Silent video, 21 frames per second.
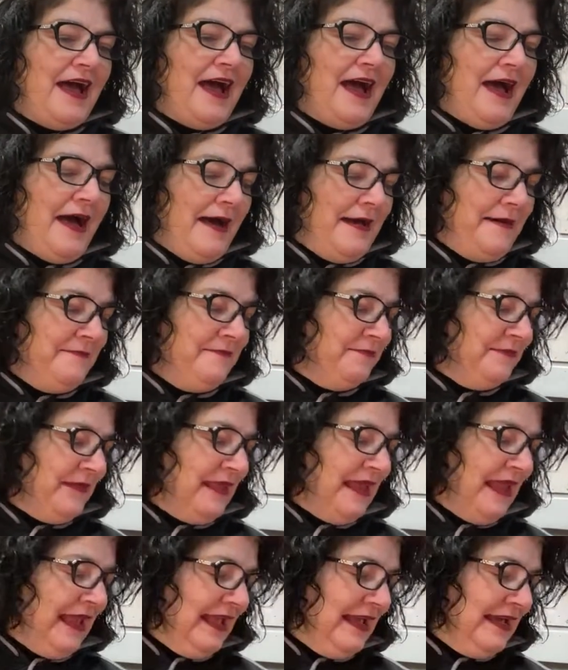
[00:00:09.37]
Um,
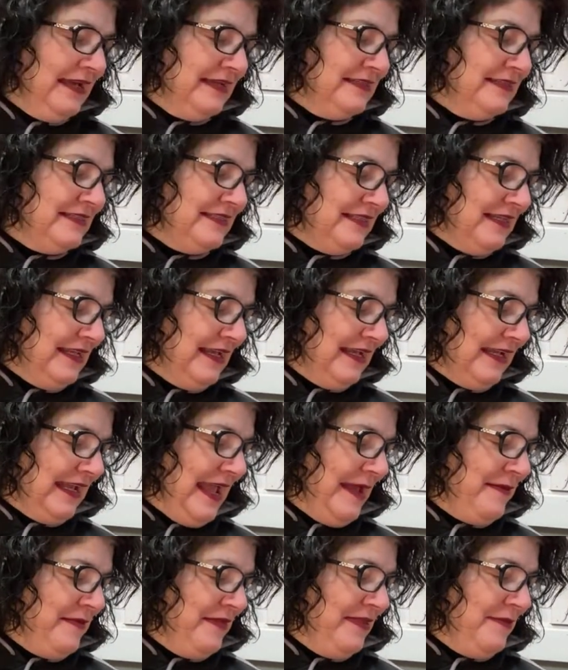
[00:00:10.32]
and it
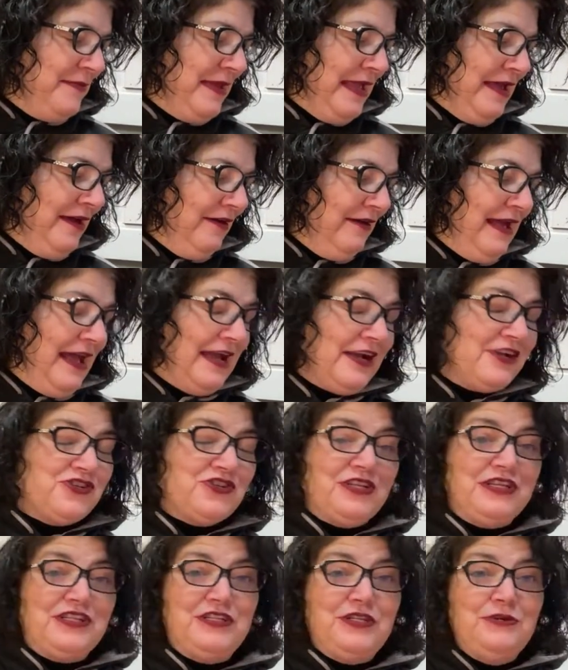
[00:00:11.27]
came in the mail
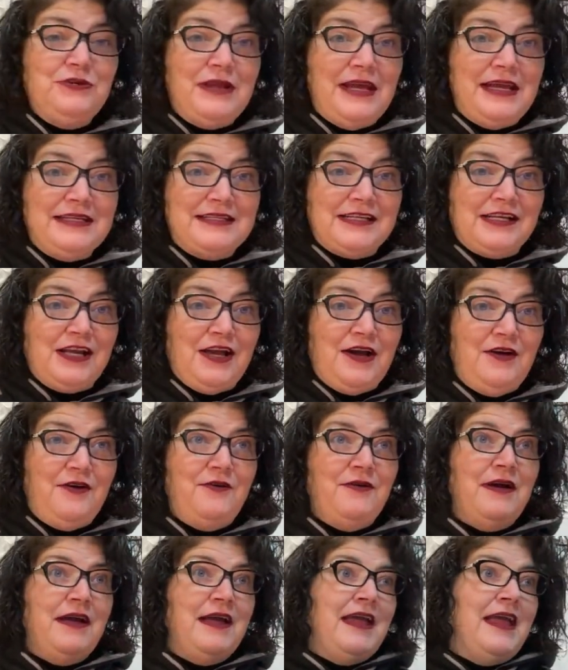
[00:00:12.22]
actually two days
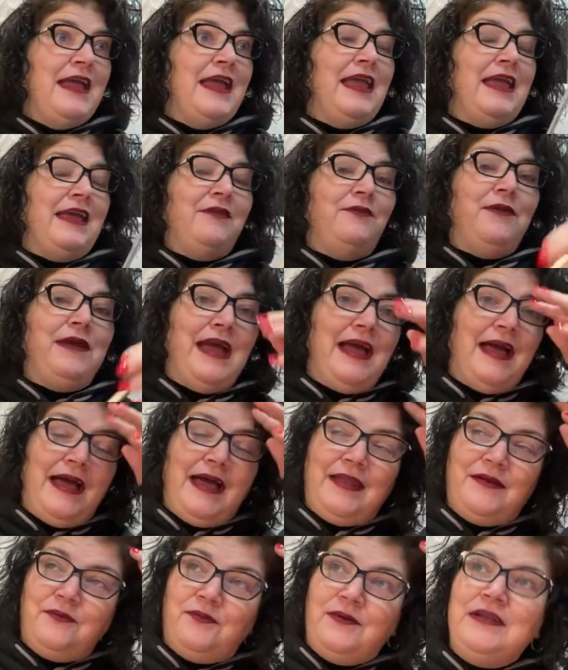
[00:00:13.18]
ago and we
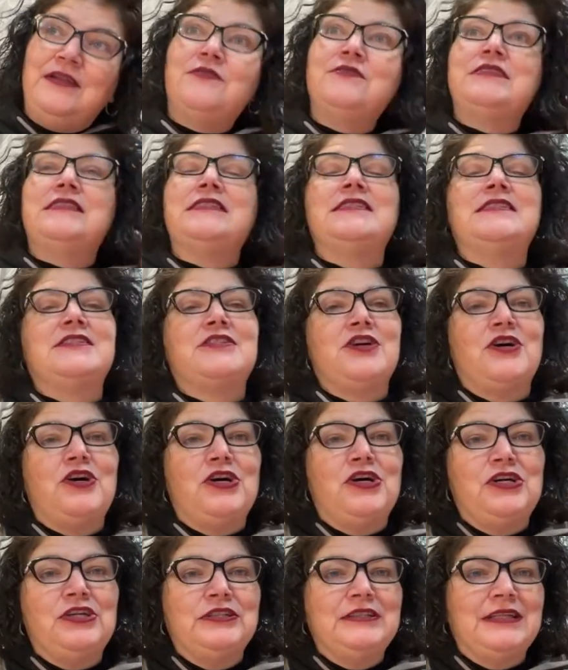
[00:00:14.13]
had windows
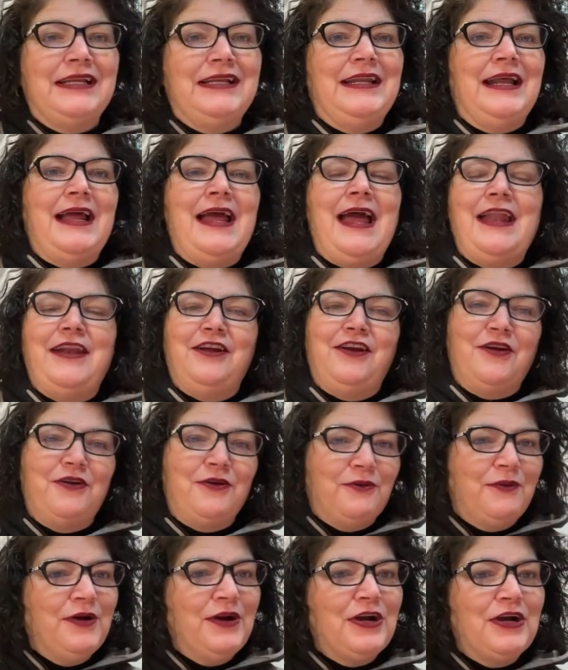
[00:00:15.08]
installed and I had to go to
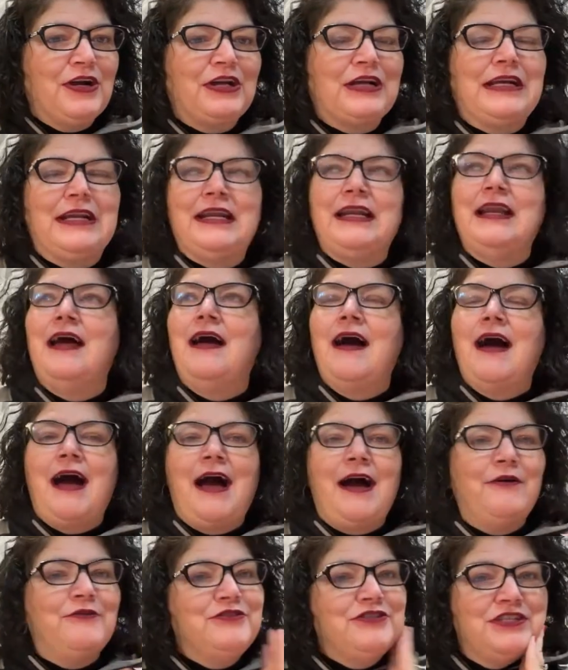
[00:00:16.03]
work and
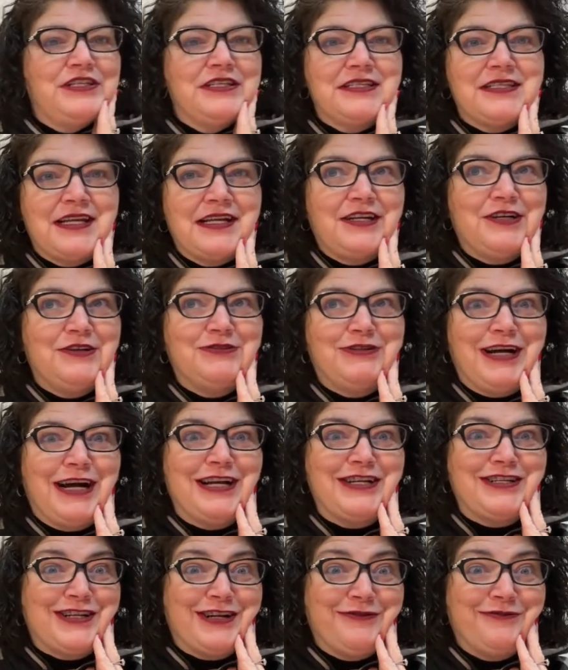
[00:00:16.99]
I was just like, oh
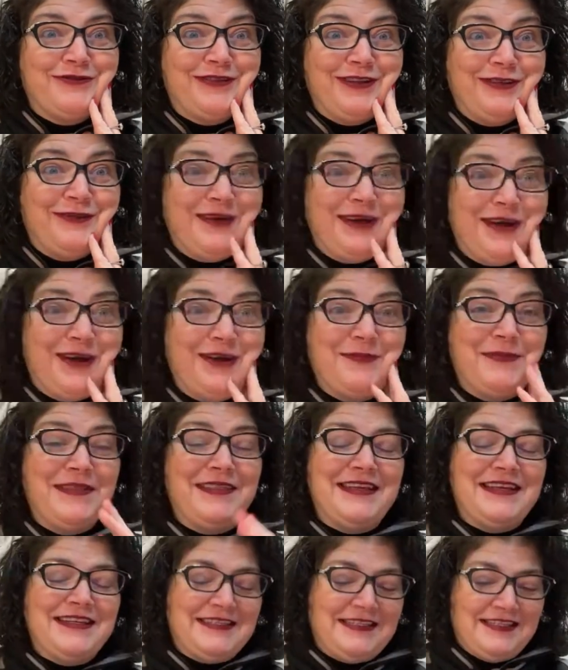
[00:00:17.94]
gosh, I really want to open
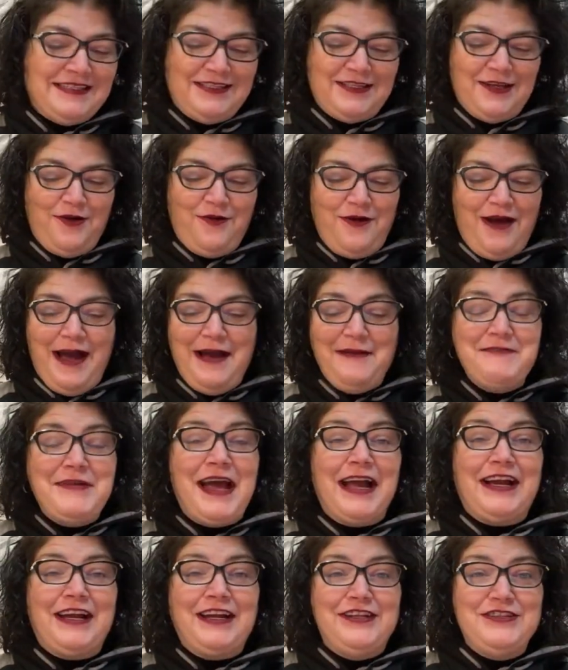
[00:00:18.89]
this. So I'm
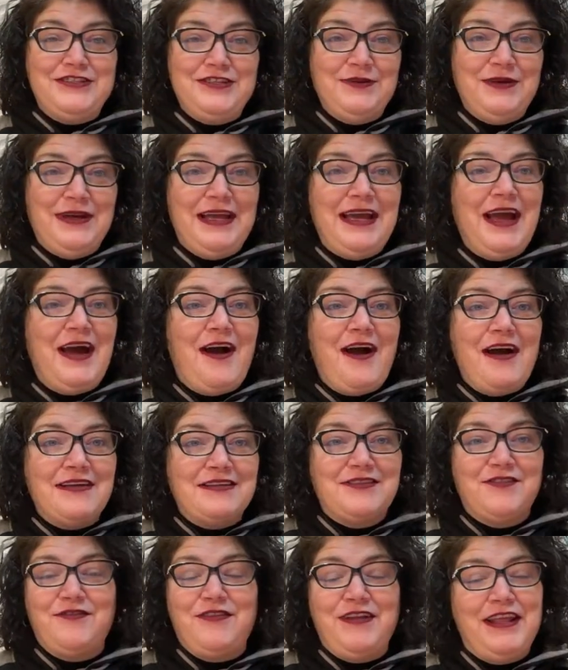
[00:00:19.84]
not going to do it
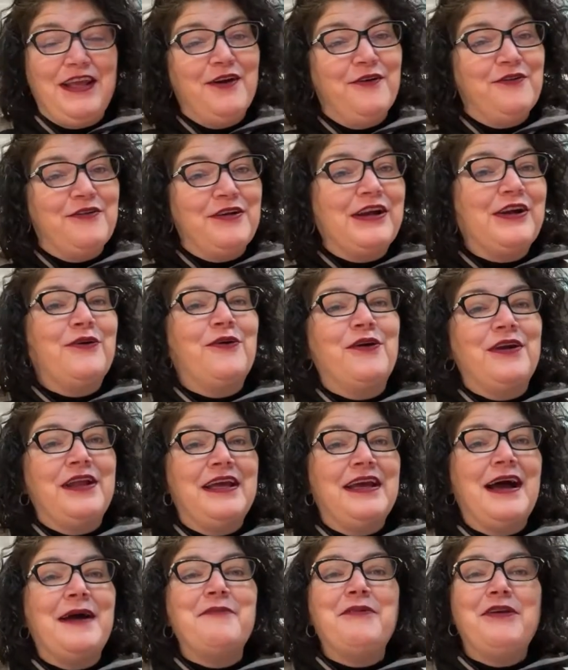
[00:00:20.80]
as a video and record
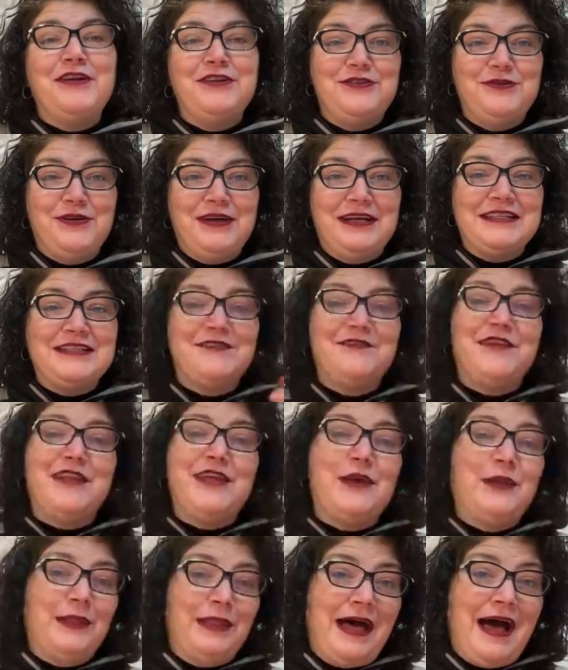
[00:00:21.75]
it. I'm going to do it as a
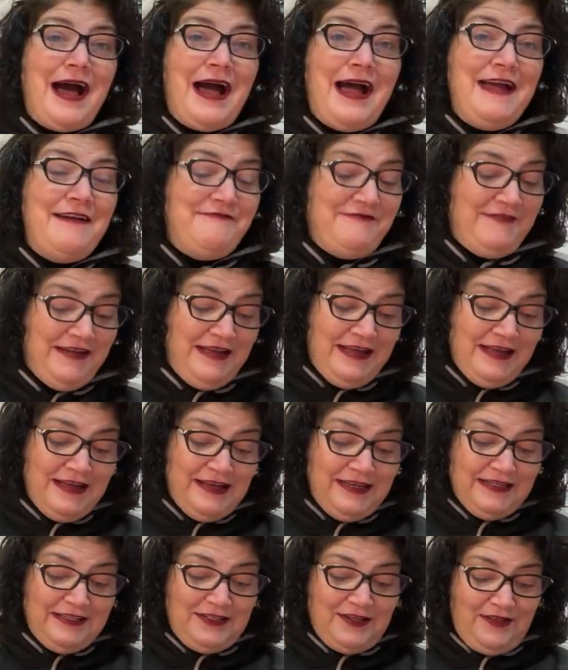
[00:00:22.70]
video live
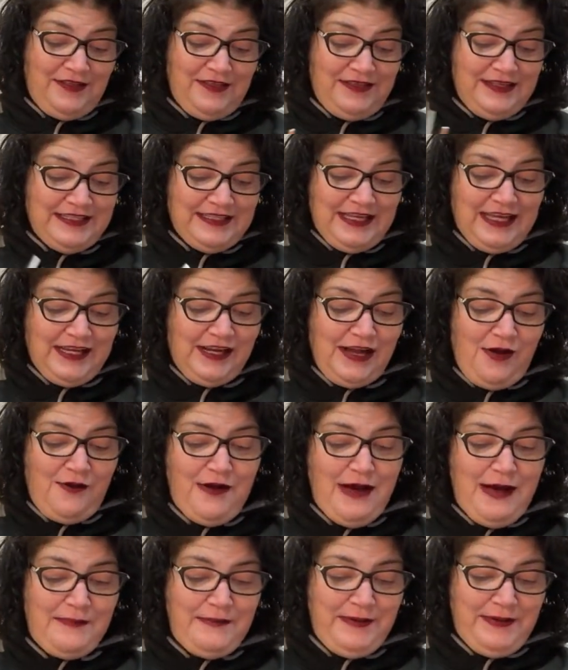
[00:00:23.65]
so that this can go
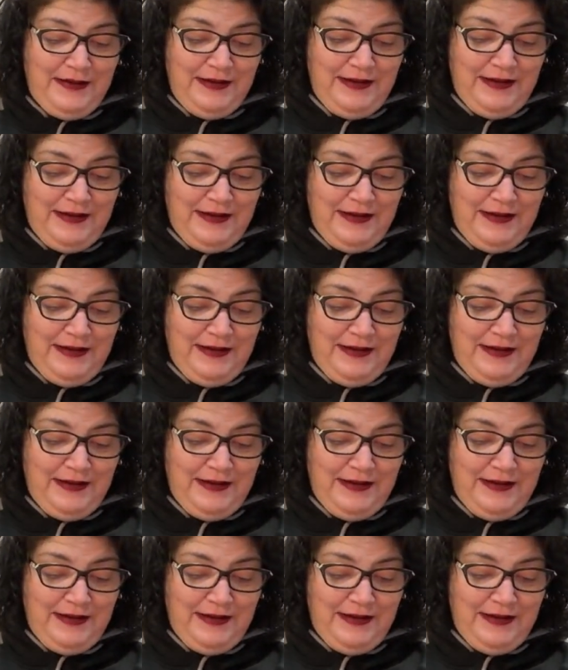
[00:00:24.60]
up